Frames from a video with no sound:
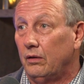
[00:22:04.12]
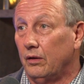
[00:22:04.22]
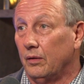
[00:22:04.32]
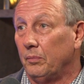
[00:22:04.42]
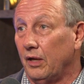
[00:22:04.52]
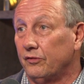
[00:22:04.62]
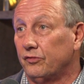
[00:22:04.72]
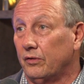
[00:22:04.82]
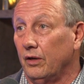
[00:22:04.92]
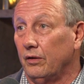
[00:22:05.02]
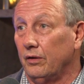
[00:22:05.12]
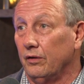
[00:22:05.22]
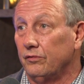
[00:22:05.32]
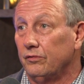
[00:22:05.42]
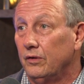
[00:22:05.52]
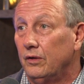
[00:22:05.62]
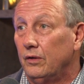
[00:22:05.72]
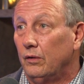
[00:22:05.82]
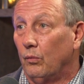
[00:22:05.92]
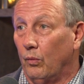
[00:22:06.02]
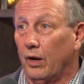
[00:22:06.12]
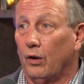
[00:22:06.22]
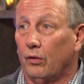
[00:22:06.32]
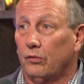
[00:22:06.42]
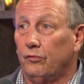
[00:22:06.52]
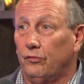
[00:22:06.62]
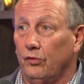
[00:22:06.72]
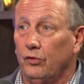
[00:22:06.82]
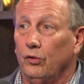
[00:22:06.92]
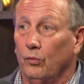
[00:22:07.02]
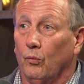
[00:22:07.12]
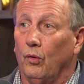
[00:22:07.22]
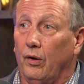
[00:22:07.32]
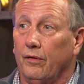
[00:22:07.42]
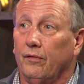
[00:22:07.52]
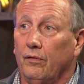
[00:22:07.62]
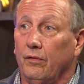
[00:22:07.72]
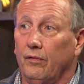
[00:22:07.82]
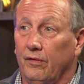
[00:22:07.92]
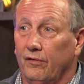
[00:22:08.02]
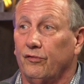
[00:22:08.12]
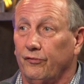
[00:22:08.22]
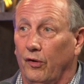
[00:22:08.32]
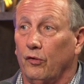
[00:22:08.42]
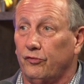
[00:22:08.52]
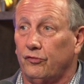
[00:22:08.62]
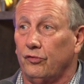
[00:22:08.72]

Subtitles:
here in Placer County is, where do you want these folks